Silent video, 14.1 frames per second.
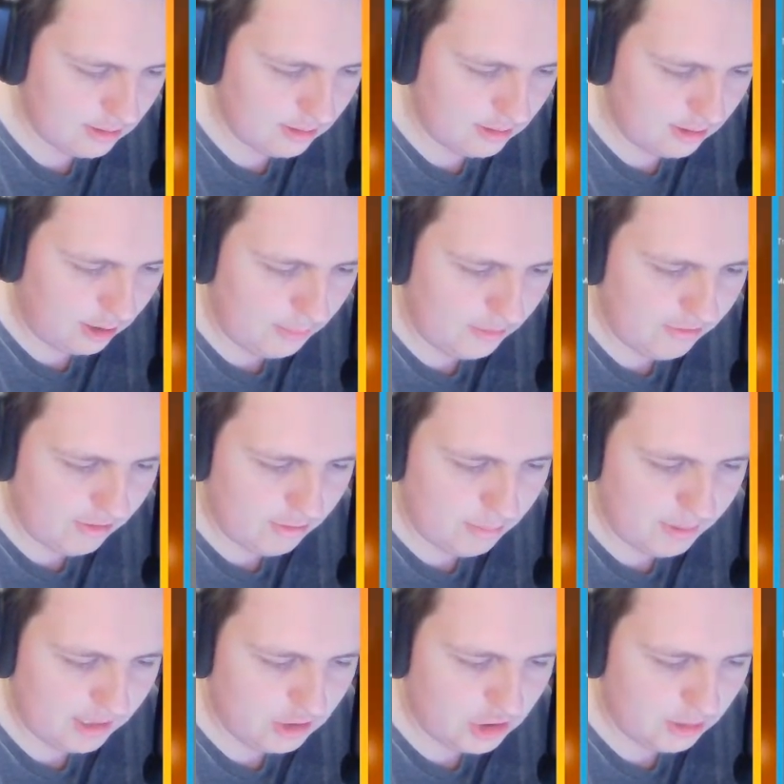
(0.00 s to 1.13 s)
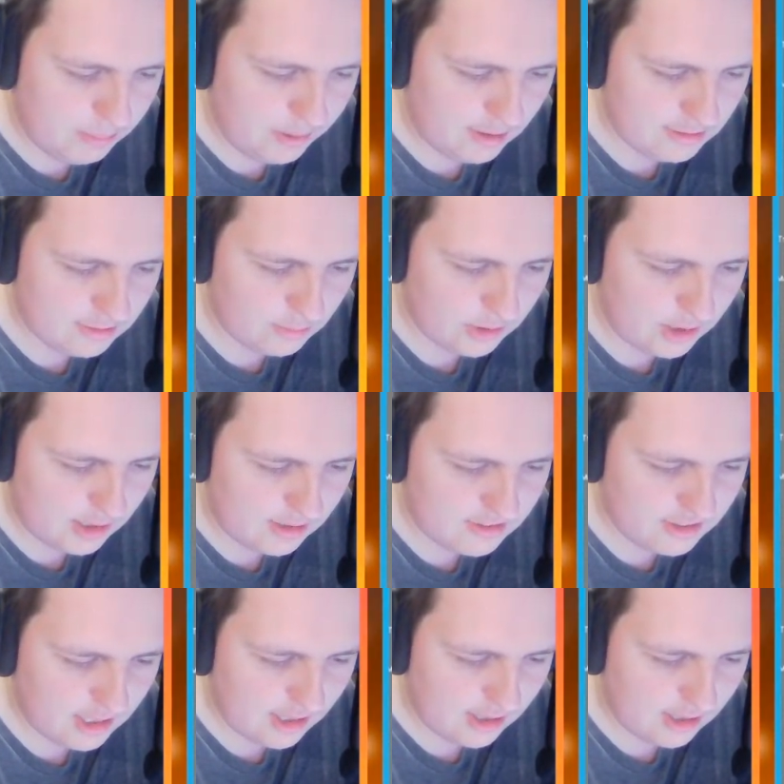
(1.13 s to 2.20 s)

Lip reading: I'm a very PG person, what can I say?